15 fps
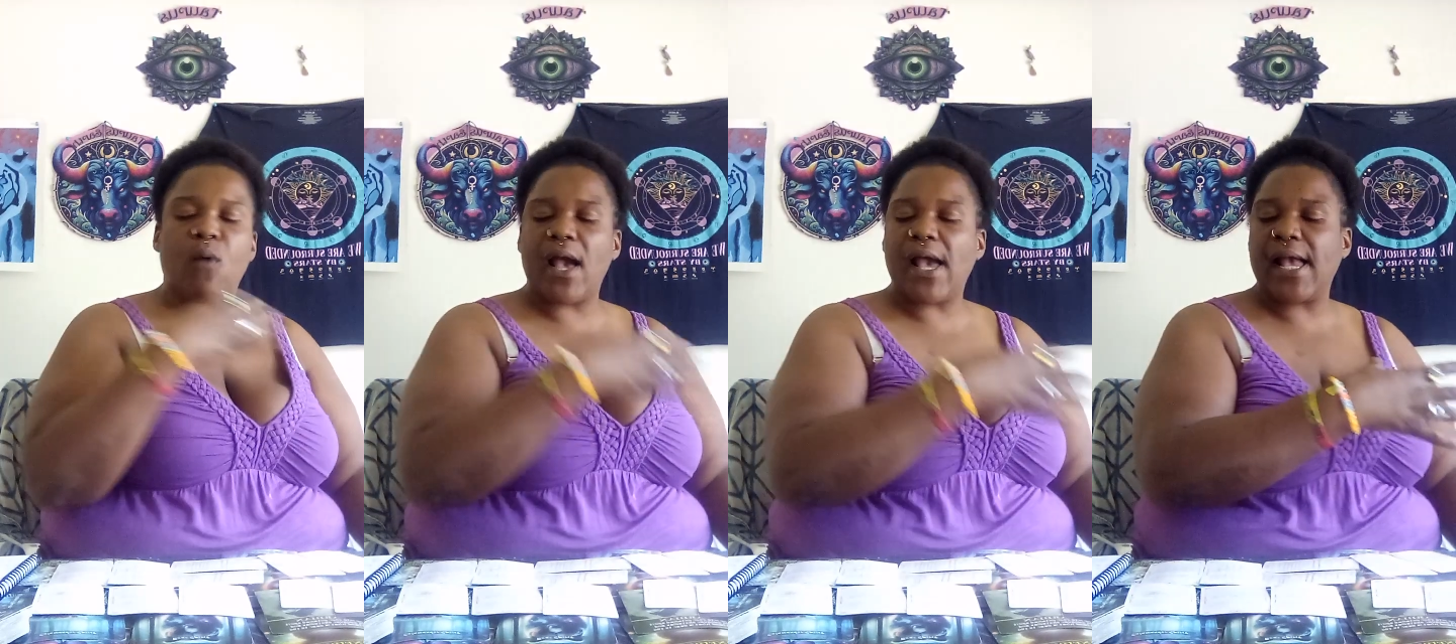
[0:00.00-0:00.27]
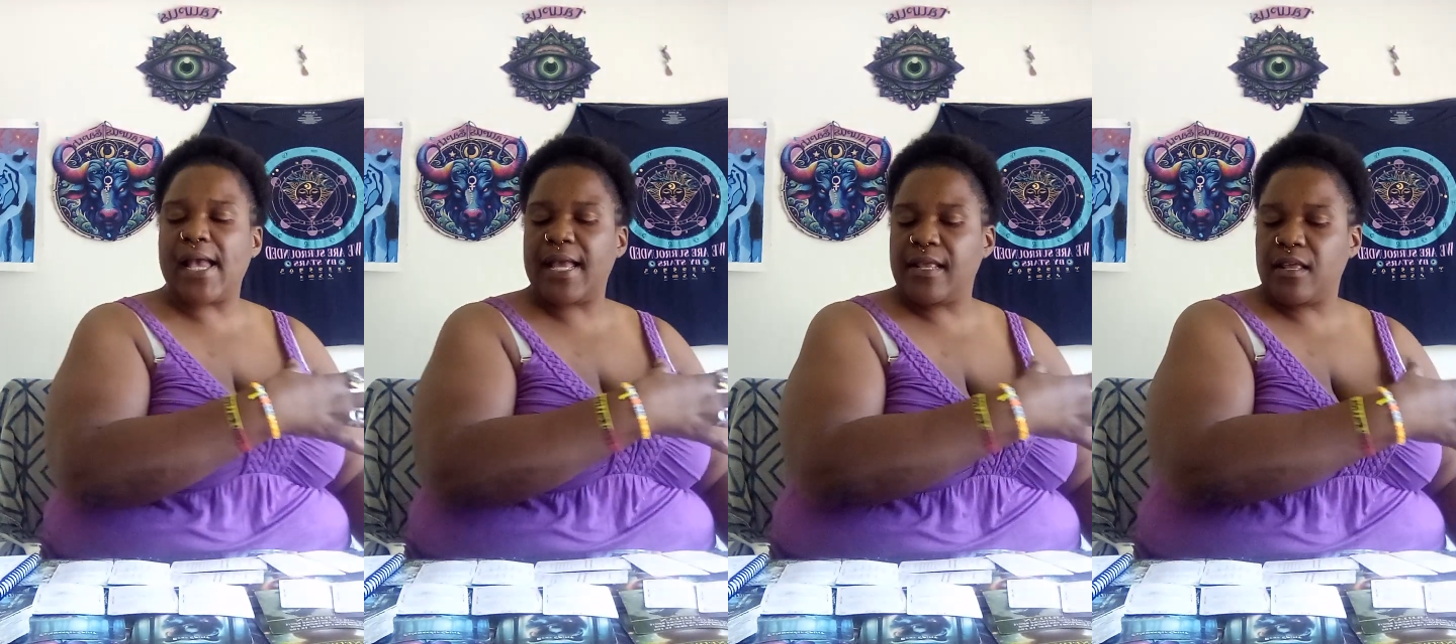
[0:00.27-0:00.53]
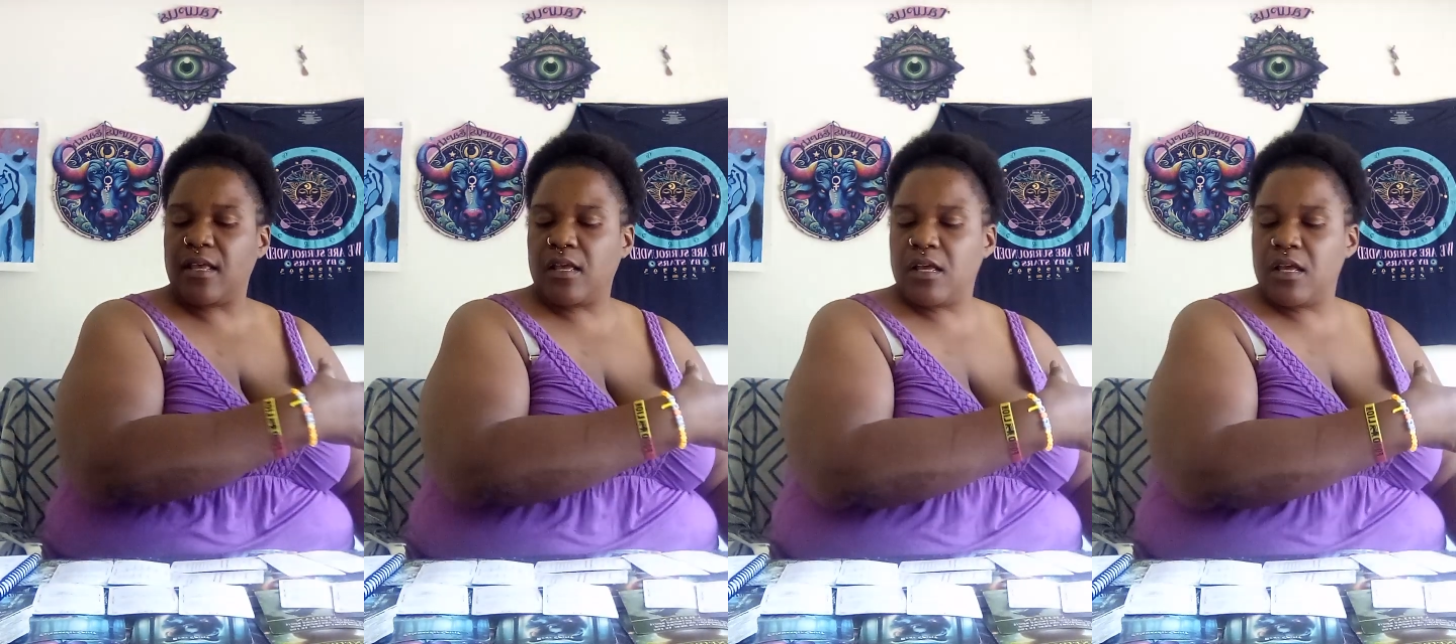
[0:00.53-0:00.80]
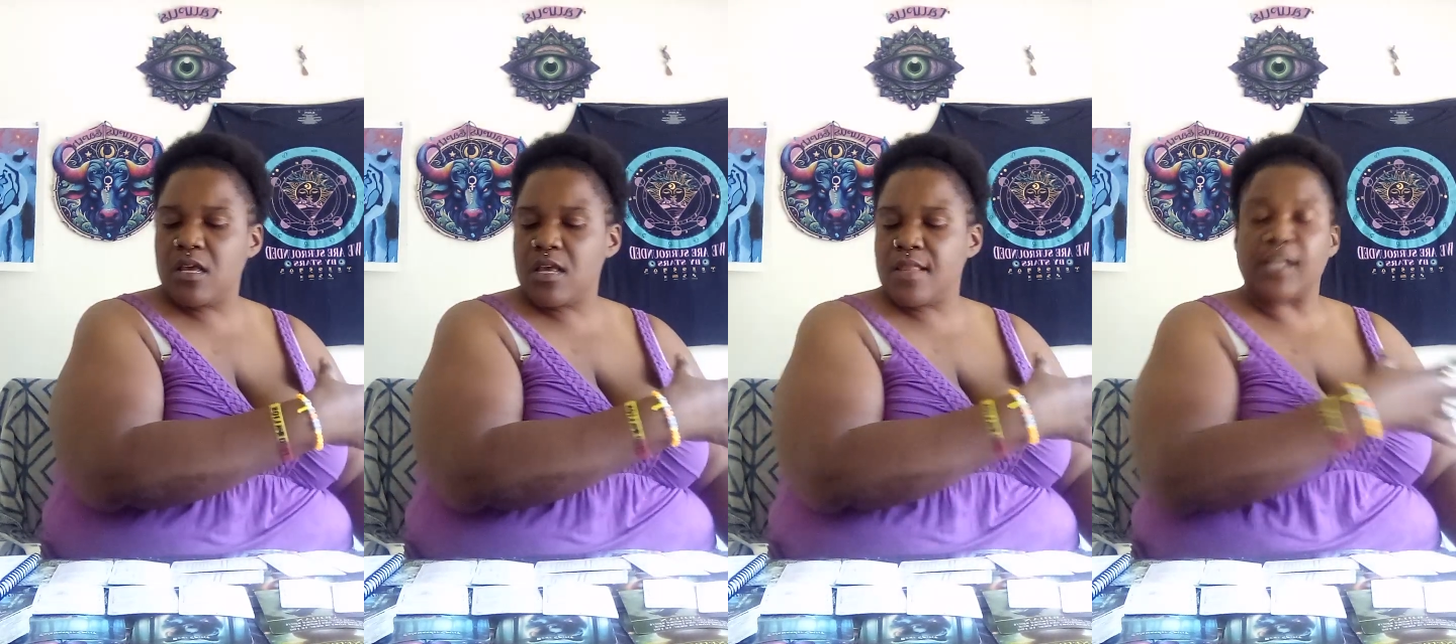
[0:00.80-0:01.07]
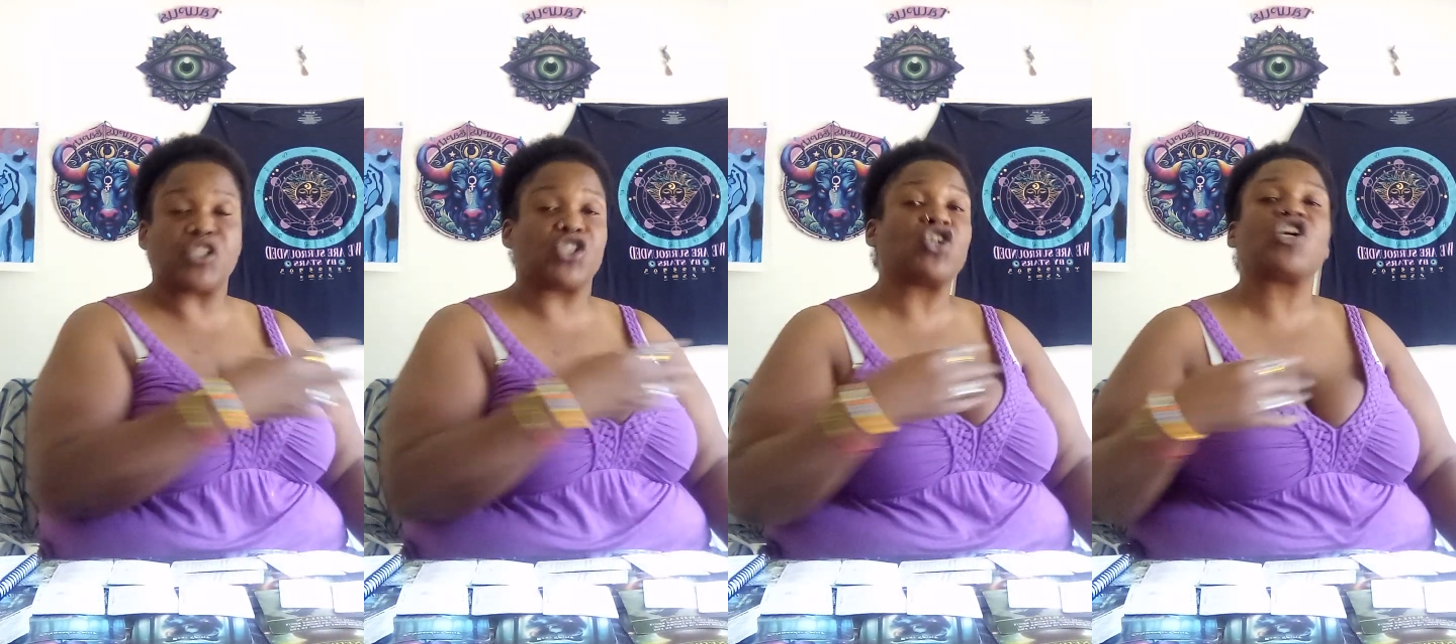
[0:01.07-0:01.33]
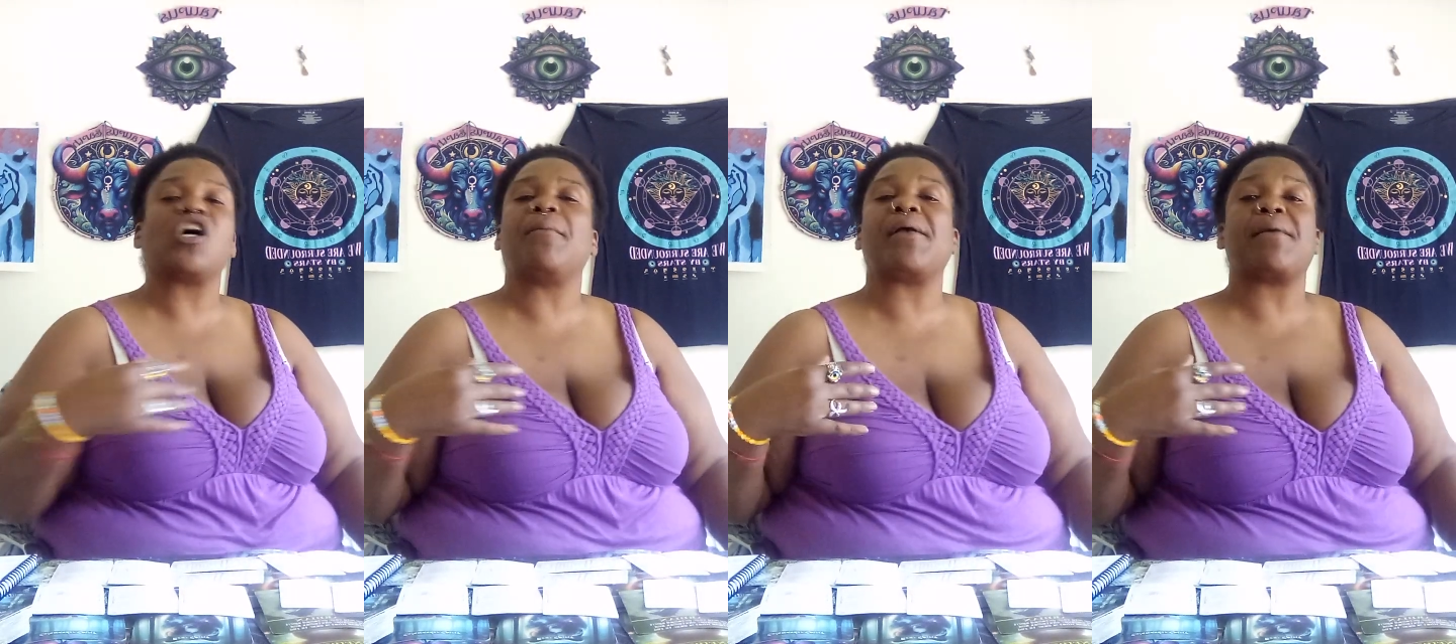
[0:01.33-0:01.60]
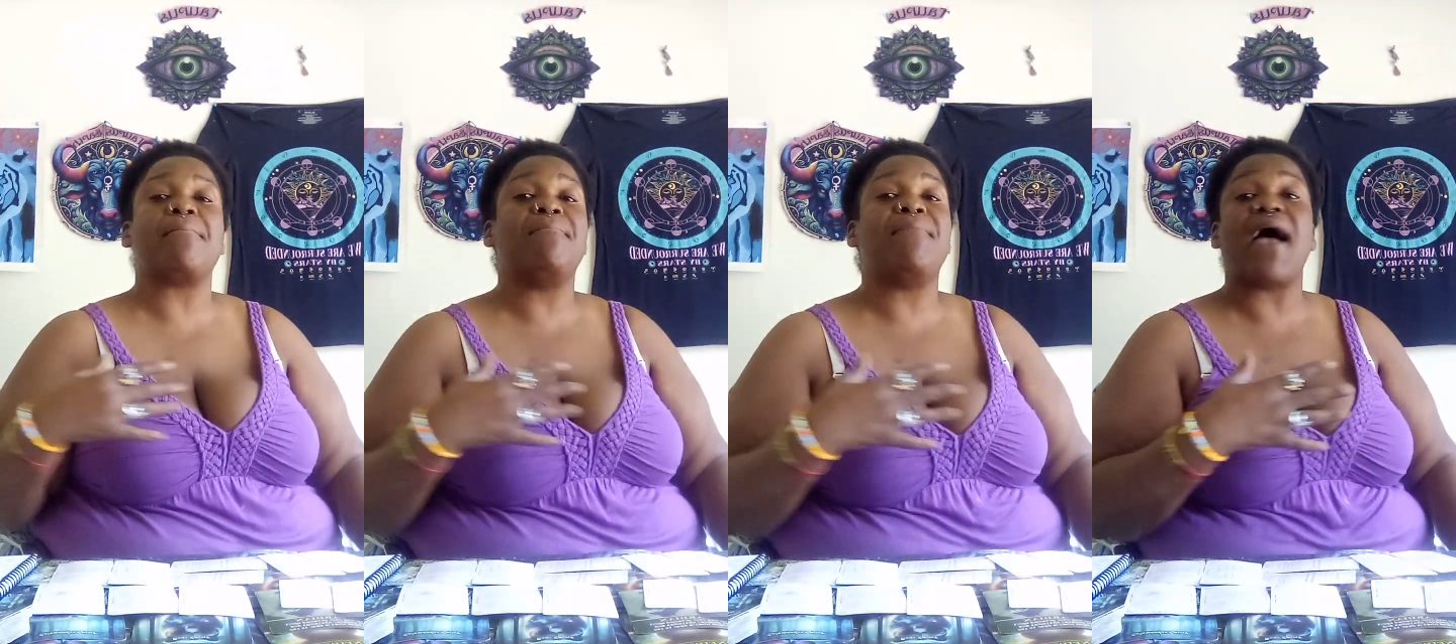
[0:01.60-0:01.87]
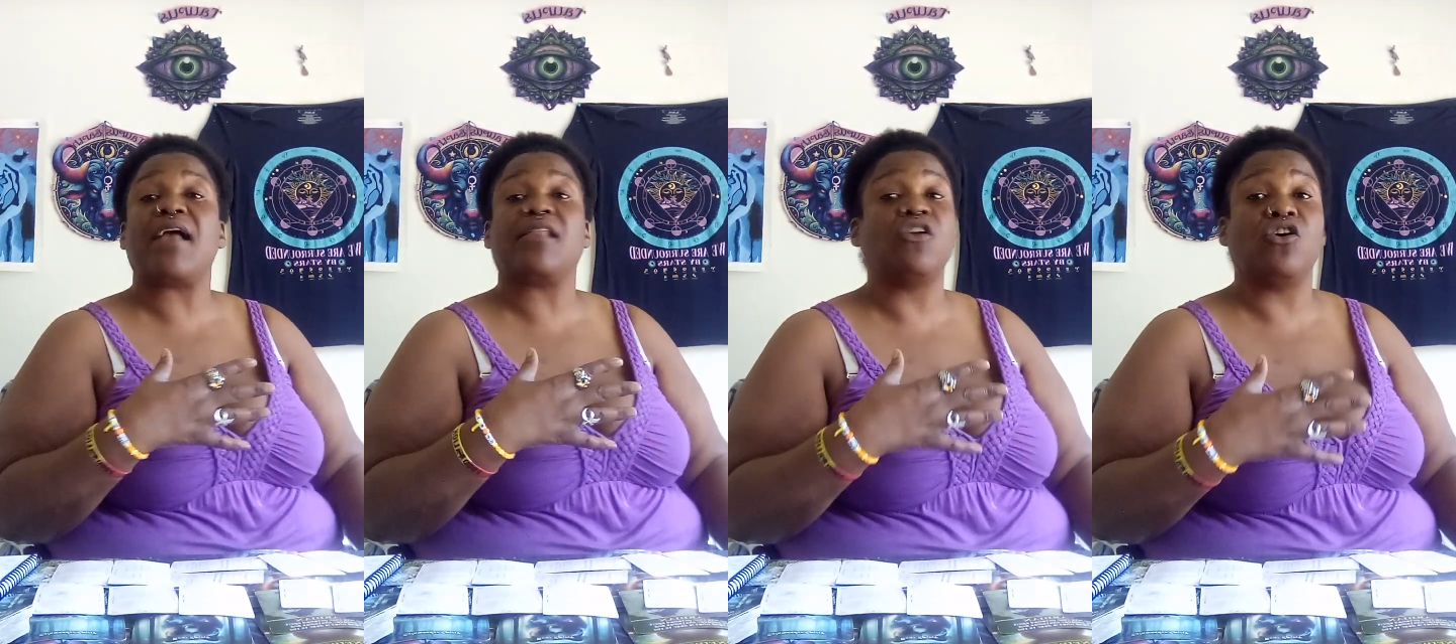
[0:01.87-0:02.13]
way that you're coming
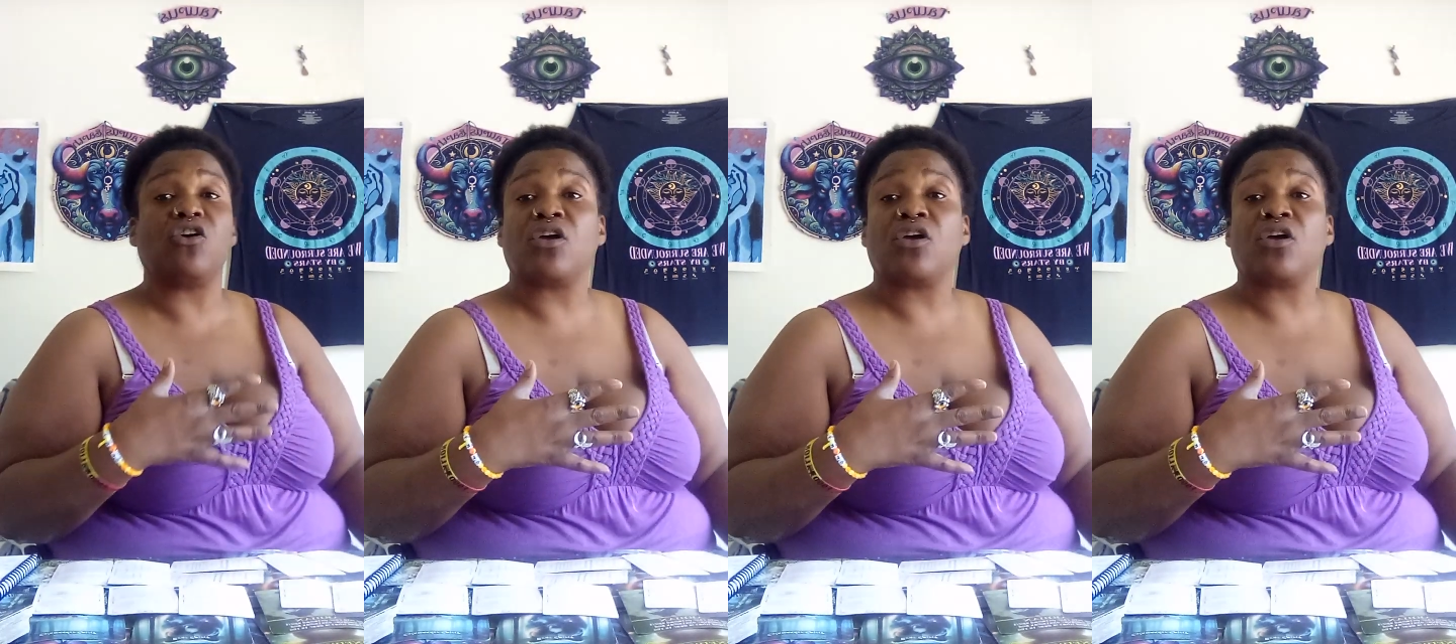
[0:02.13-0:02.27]
back.